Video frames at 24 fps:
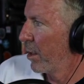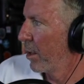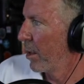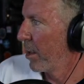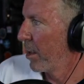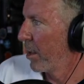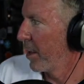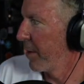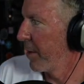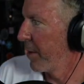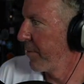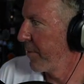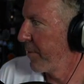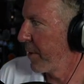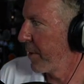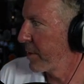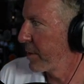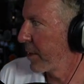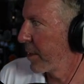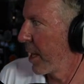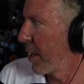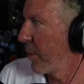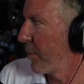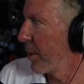
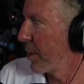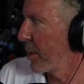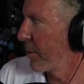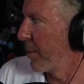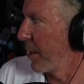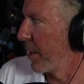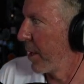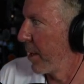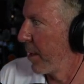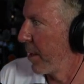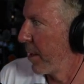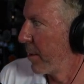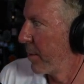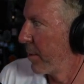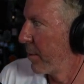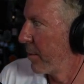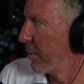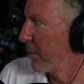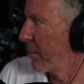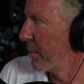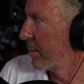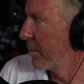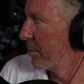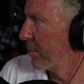Investigate with me.
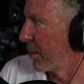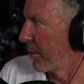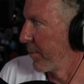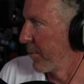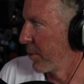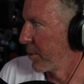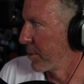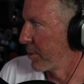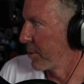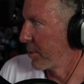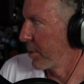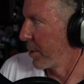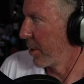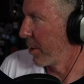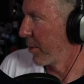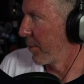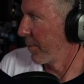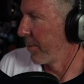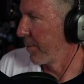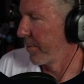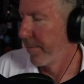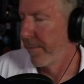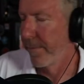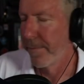Be the first to know.
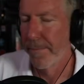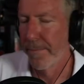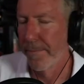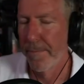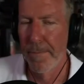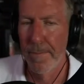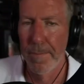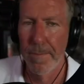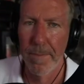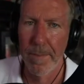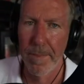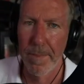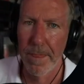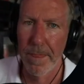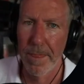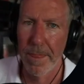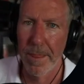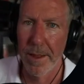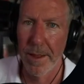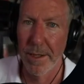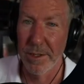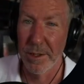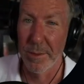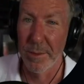
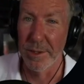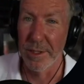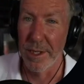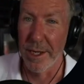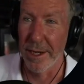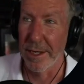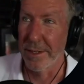It's almost like I